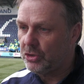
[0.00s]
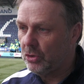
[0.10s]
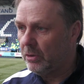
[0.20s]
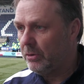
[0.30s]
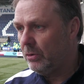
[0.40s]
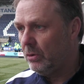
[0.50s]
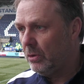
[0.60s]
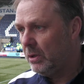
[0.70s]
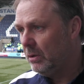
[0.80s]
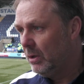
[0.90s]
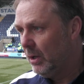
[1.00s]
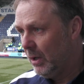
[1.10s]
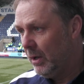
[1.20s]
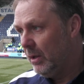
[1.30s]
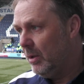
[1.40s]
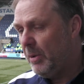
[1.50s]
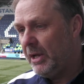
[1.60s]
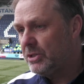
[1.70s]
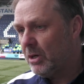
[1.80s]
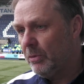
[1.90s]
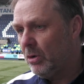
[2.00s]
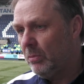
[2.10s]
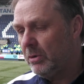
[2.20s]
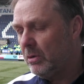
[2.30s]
shone through. And the bench coming on,